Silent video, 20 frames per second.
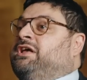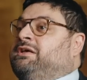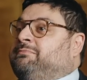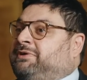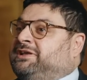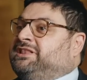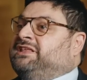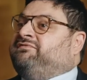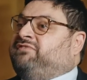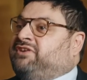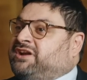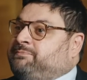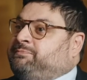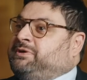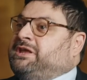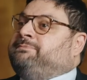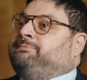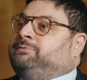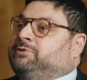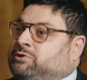by the very
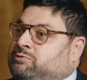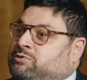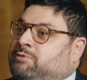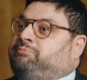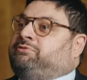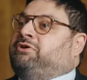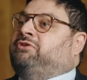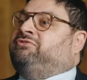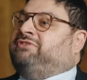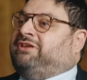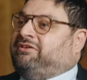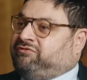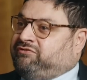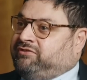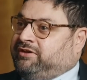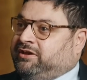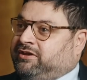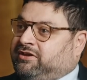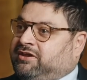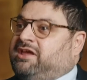people who were
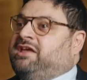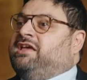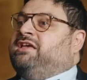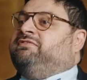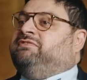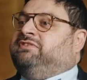protesting yeah.